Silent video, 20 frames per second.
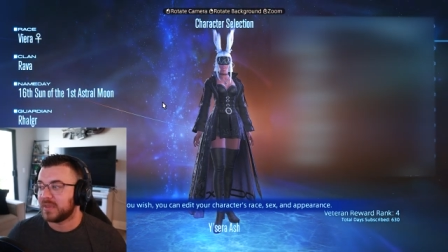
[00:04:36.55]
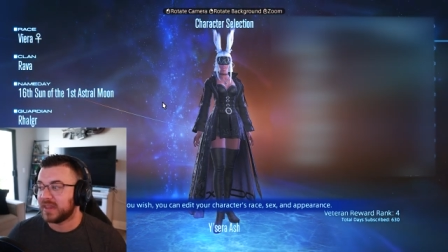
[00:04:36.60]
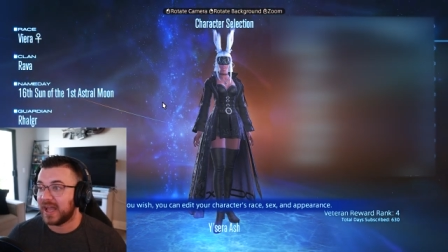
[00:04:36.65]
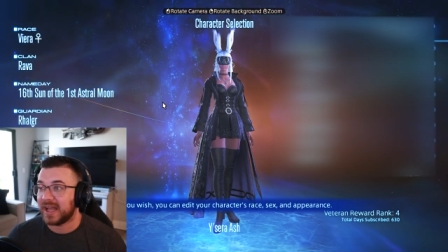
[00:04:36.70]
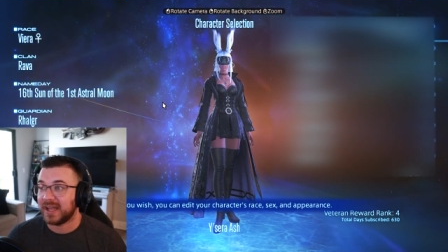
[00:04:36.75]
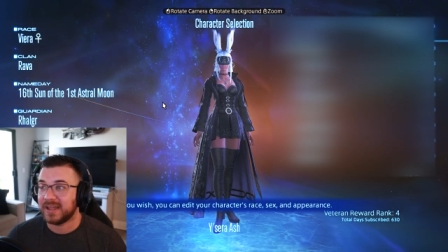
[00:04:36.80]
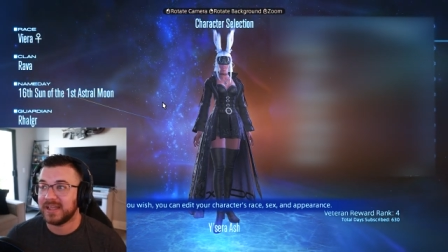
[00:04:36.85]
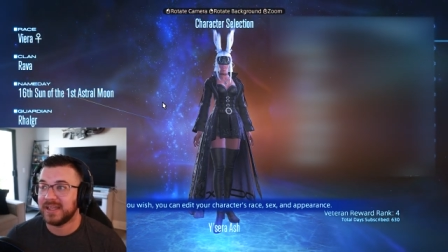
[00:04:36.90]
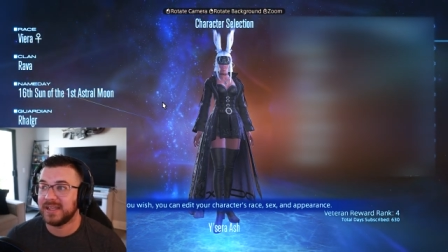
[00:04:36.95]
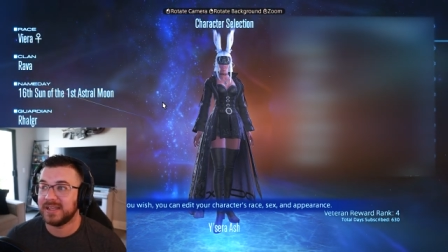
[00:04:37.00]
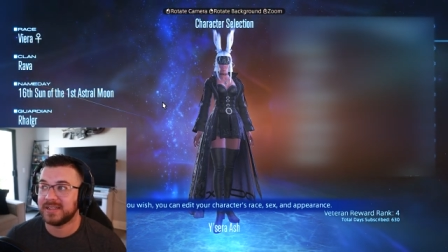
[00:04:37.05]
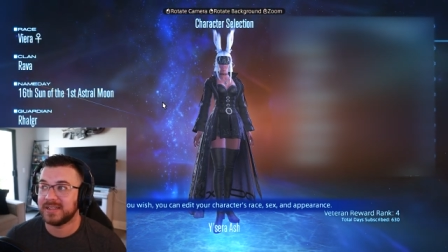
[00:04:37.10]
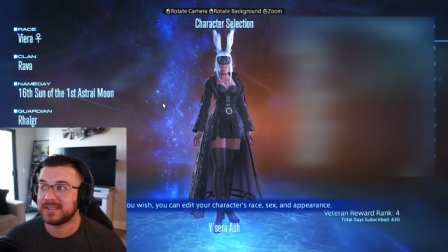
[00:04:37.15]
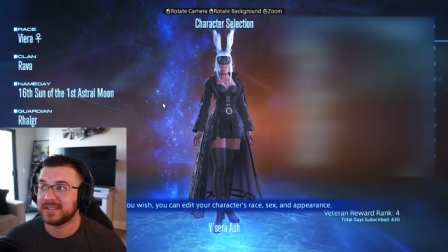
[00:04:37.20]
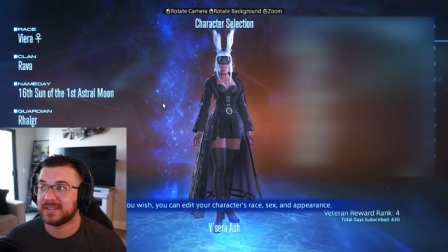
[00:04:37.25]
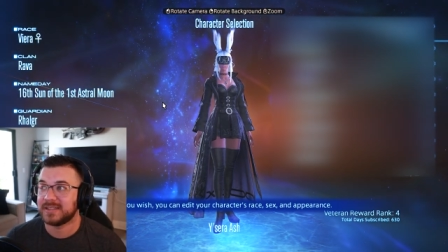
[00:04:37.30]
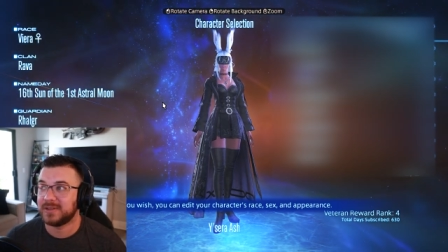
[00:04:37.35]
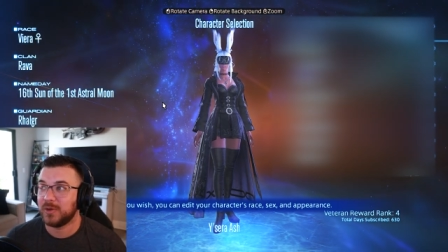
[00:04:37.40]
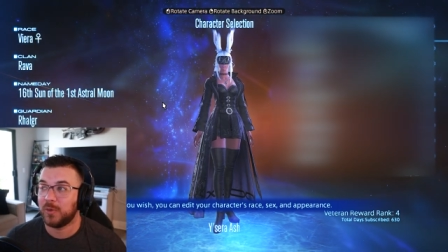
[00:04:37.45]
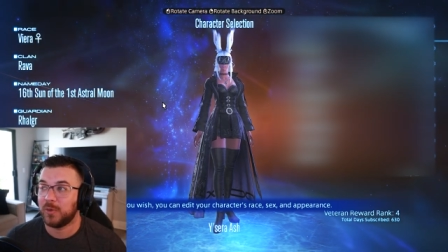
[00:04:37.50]
That
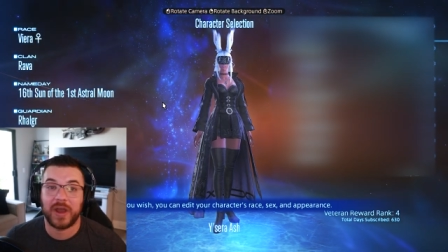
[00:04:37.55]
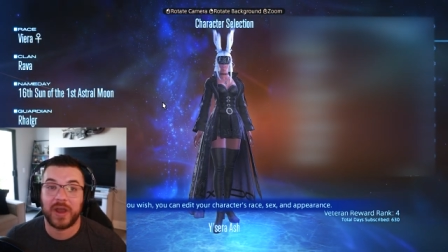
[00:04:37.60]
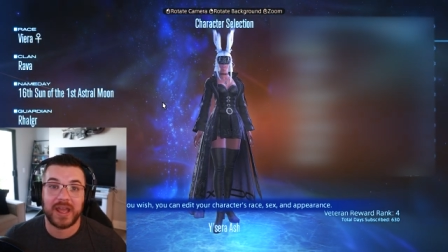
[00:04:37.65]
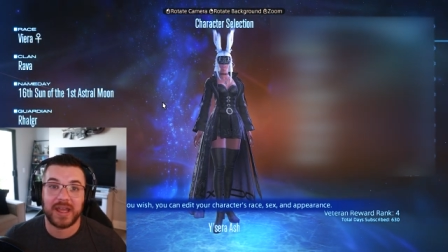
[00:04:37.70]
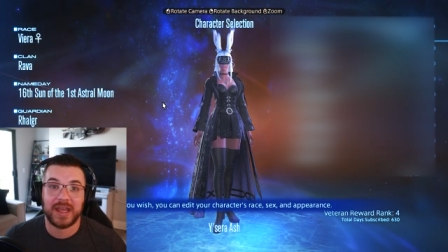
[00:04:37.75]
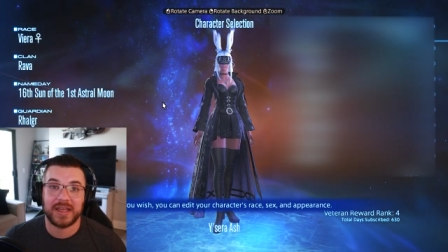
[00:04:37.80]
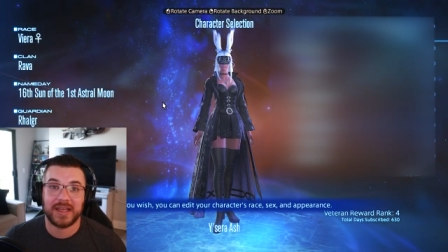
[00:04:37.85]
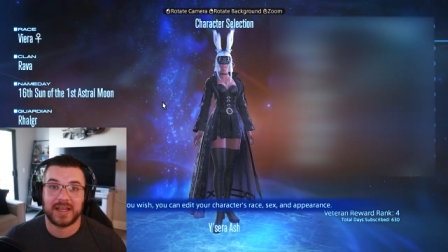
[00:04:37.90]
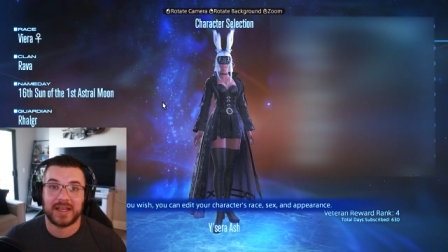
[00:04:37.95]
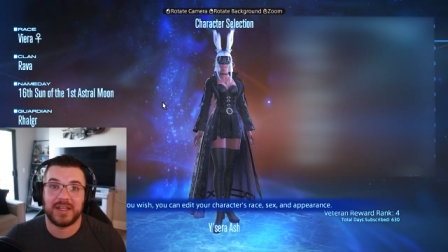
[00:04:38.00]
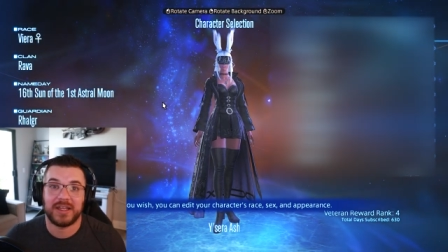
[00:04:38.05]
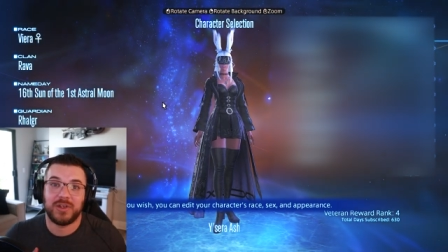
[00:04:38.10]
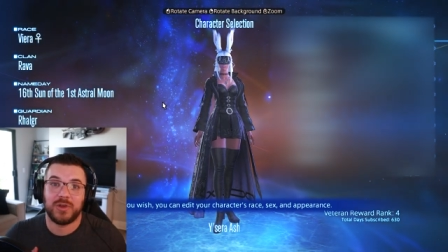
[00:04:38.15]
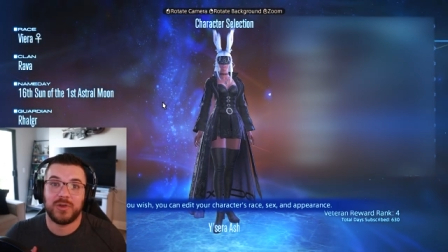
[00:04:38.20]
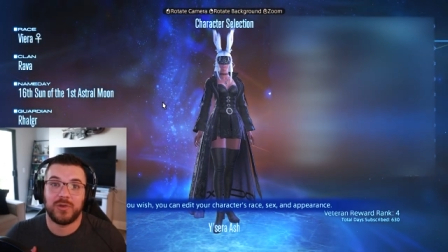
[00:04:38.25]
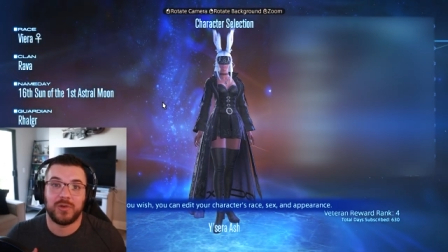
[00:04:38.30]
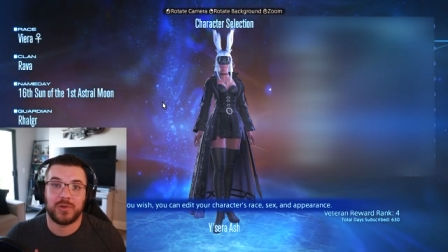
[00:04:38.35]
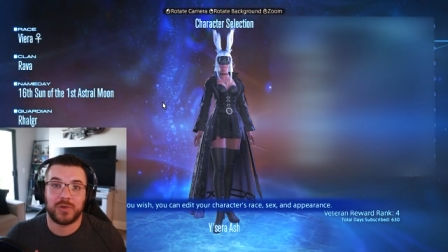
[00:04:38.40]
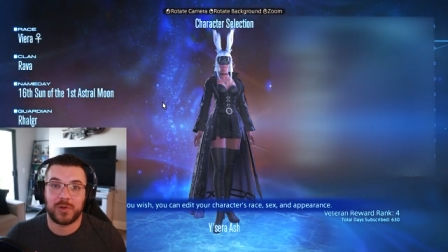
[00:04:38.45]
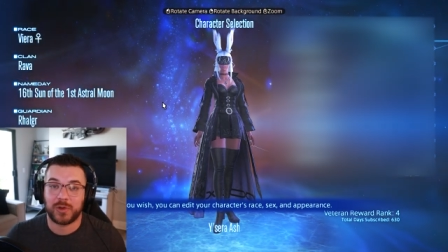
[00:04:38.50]
is the way that
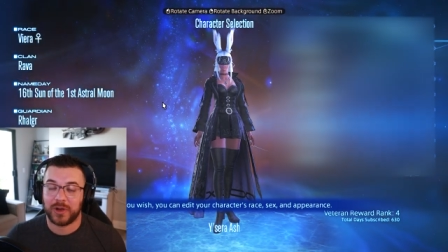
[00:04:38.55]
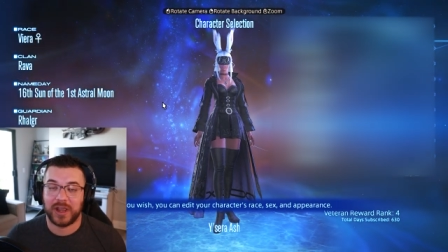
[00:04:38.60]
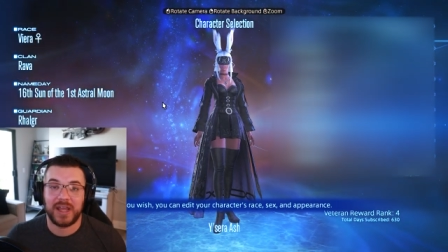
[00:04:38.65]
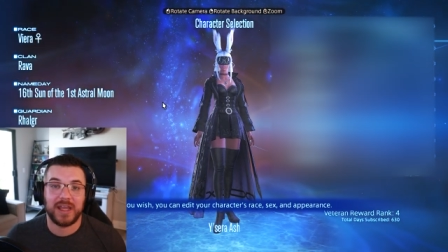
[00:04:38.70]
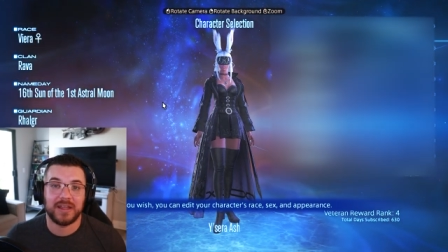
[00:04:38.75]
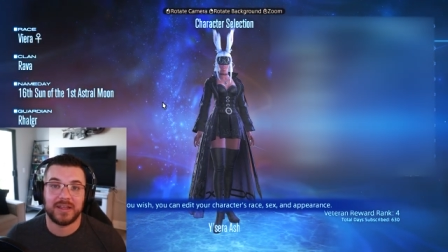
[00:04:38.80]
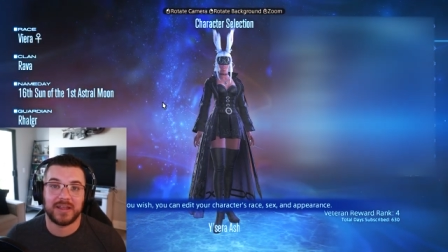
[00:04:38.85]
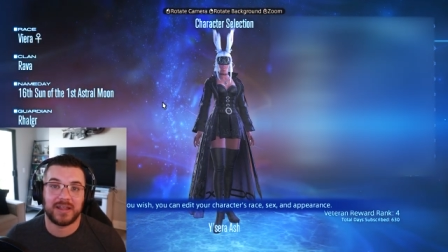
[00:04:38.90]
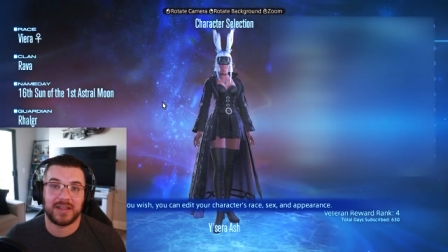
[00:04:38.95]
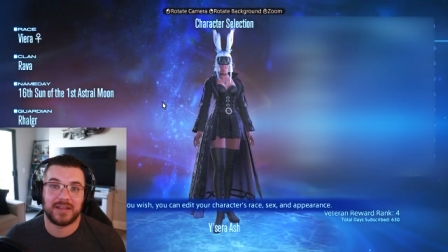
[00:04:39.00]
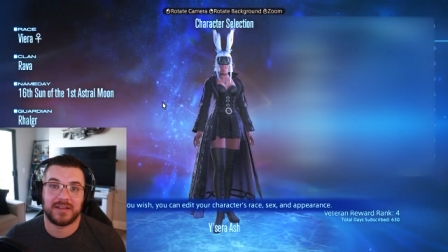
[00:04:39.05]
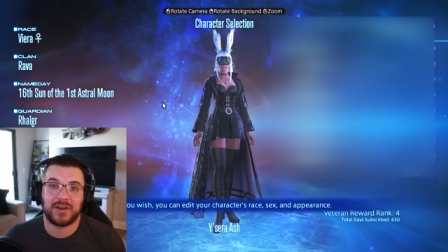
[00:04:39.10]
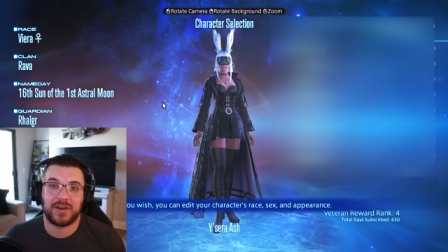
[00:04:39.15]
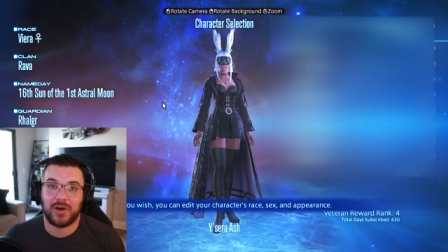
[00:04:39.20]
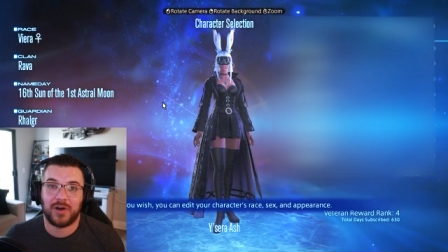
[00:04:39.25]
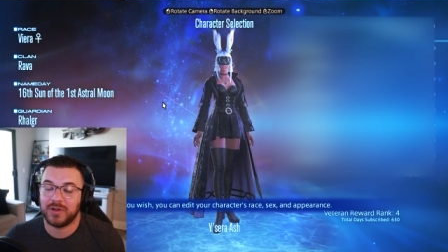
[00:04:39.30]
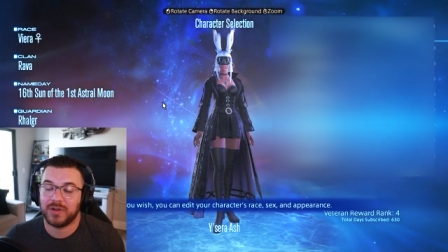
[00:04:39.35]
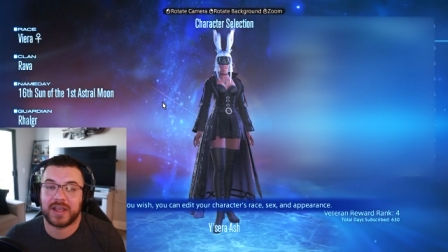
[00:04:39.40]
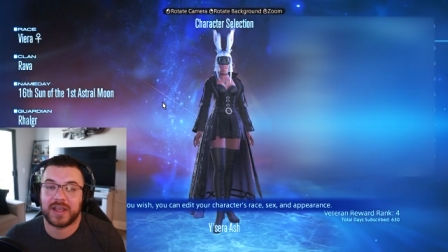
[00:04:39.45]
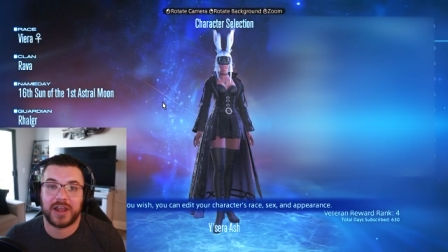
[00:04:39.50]
you create an
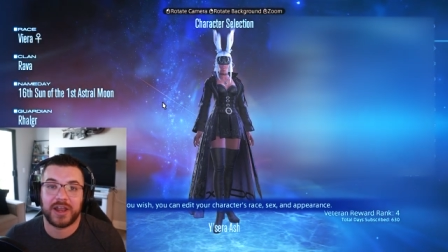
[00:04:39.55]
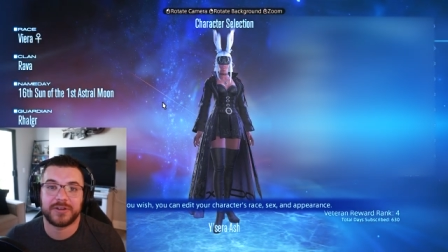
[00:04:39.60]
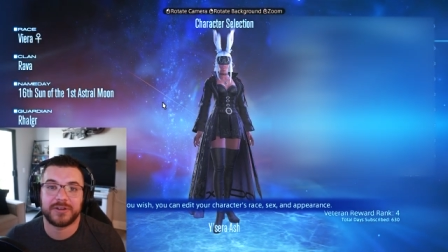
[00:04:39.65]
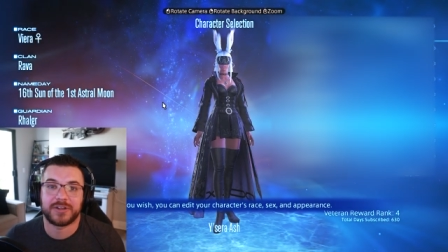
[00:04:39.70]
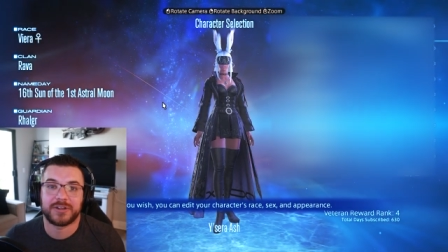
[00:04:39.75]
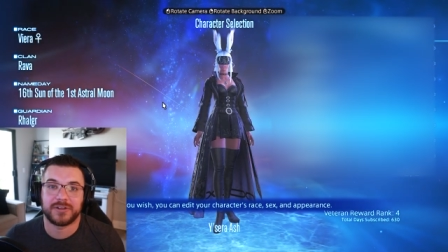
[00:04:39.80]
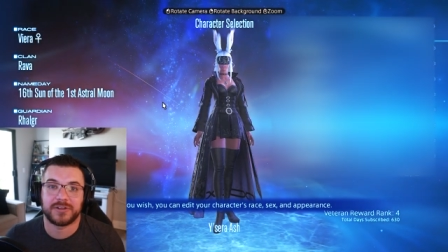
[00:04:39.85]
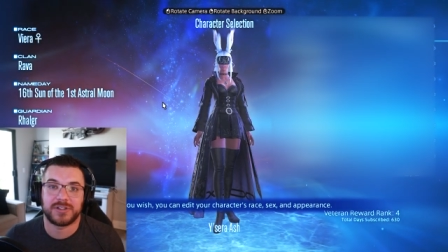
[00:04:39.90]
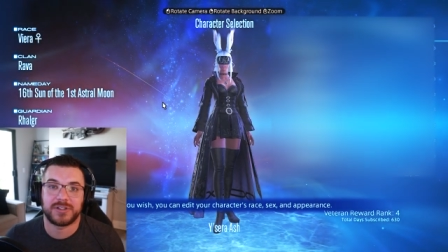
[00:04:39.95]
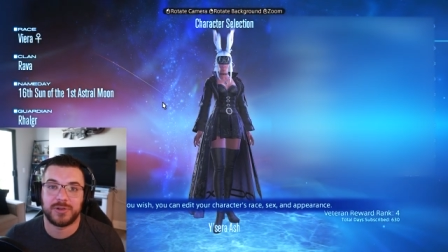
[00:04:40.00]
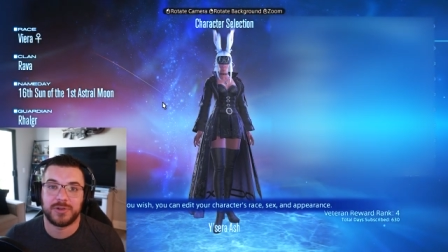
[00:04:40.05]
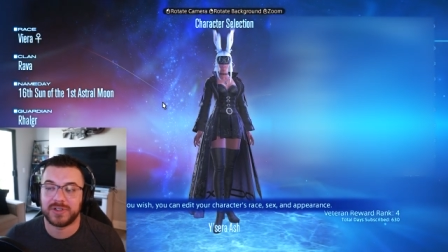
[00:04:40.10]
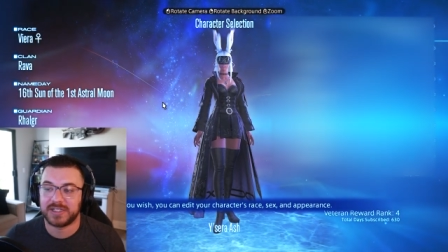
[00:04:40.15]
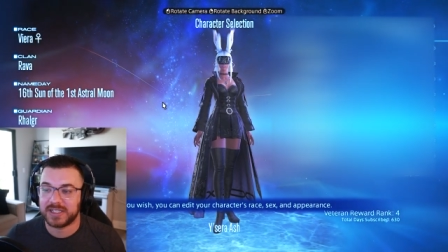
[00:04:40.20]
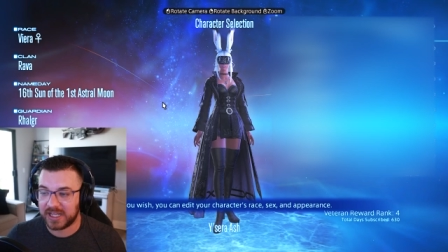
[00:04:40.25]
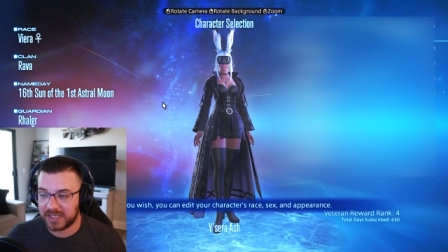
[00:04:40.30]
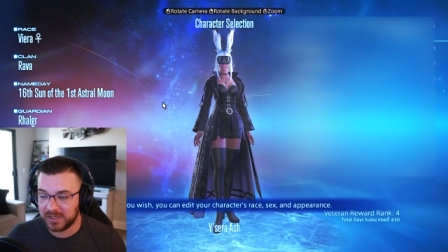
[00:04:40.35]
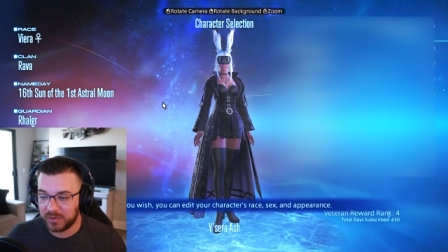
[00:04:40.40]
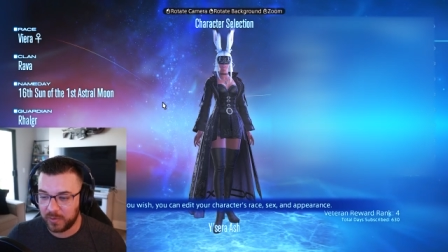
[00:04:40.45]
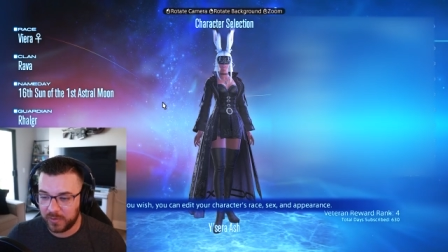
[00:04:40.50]
alt character to
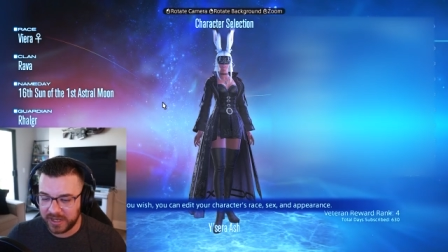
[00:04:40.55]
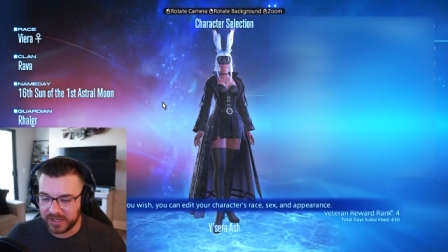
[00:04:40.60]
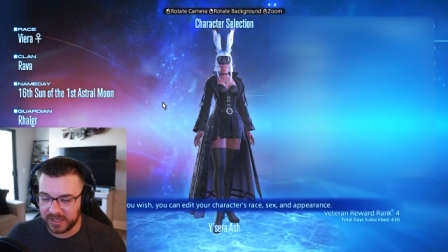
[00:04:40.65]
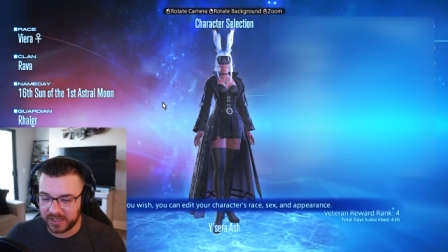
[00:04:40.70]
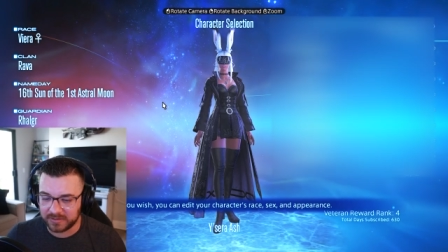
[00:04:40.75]
attend a wedding.